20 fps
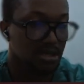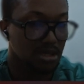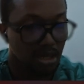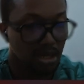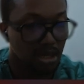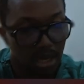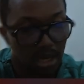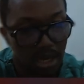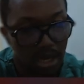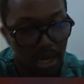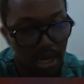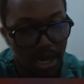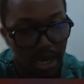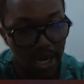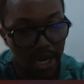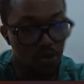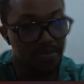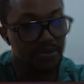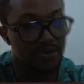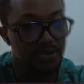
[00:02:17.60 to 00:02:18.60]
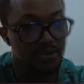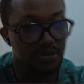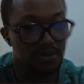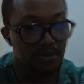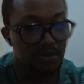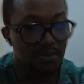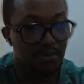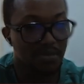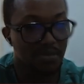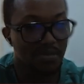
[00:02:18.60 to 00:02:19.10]
loops
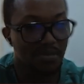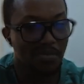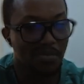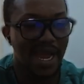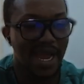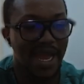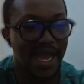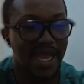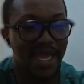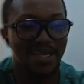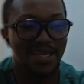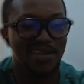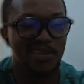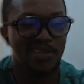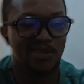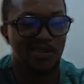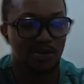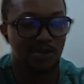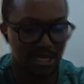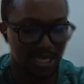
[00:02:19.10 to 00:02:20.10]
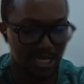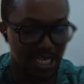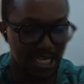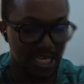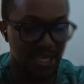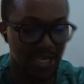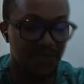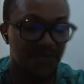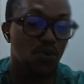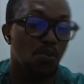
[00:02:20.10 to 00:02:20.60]
might
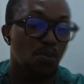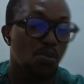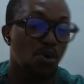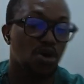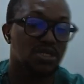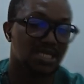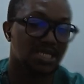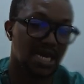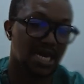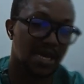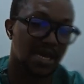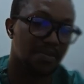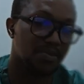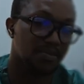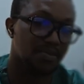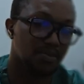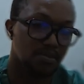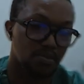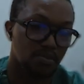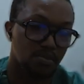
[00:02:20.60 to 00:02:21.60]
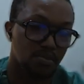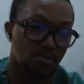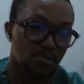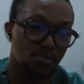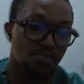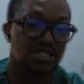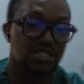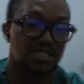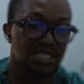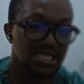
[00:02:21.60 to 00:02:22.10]
give you more time,
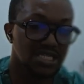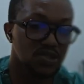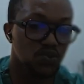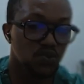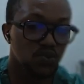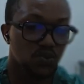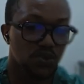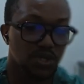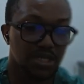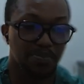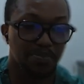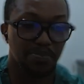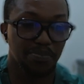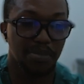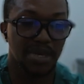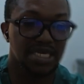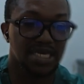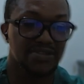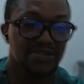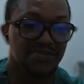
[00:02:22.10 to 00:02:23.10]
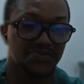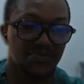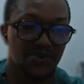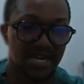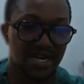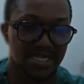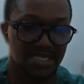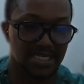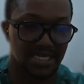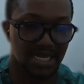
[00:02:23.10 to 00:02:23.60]
but this will make it
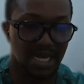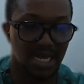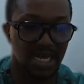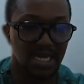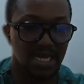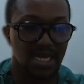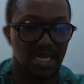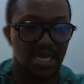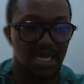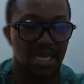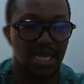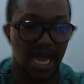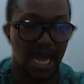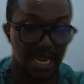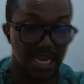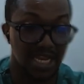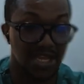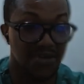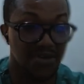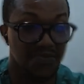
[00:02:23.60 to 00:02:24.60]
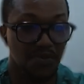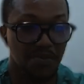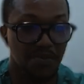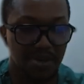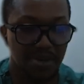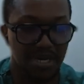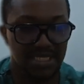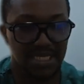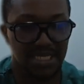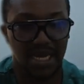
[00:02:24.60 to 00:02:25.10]
faster and even
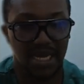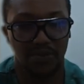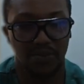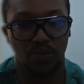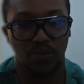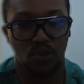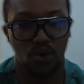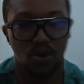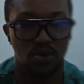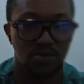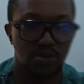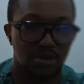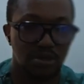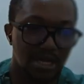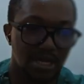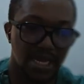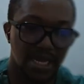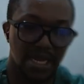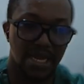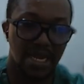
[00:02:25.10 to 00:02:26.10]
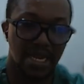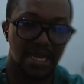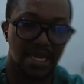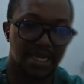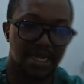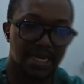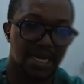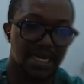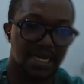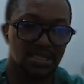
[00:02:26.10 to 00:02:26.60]
better and more
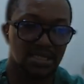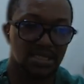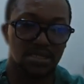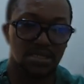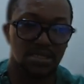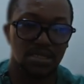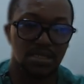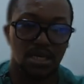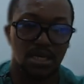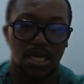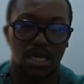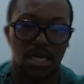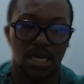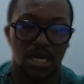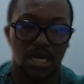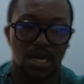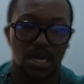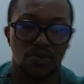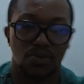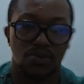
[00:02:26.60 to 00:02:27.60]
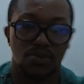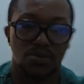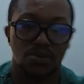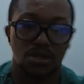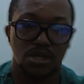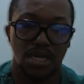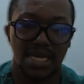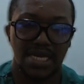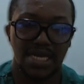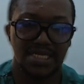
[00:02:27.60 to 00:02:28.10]
elegant. Now
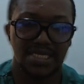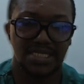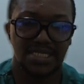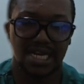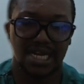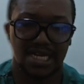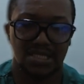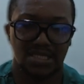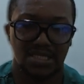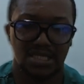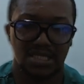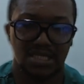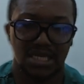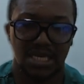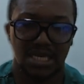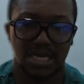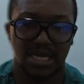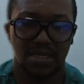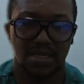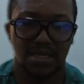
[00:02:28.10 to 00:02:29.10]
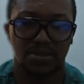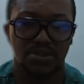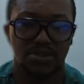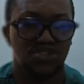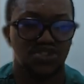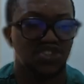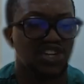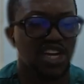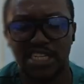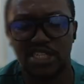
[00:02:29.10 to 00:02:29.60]
let's start here.
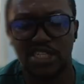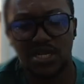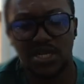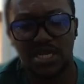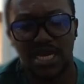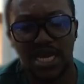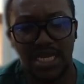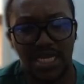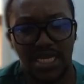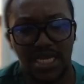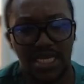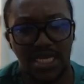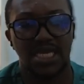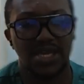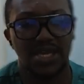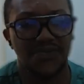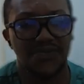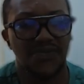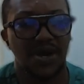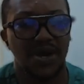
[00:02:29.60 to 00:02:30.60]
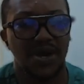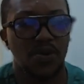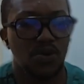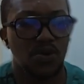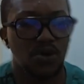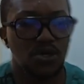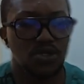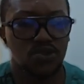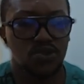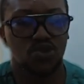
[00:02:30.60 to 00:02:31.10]
Traditionally, if I
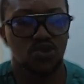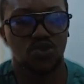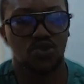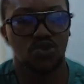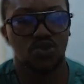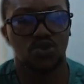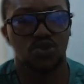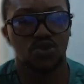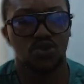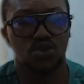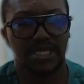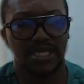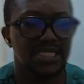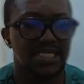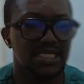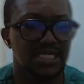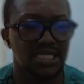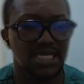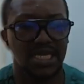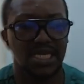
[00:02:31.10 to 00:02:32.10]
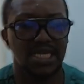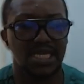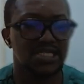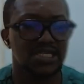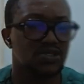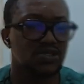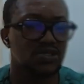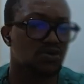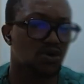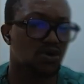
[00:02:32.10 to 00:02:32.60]
want to get the
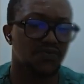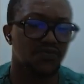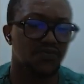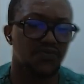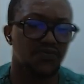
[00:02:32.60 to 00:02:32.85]
list of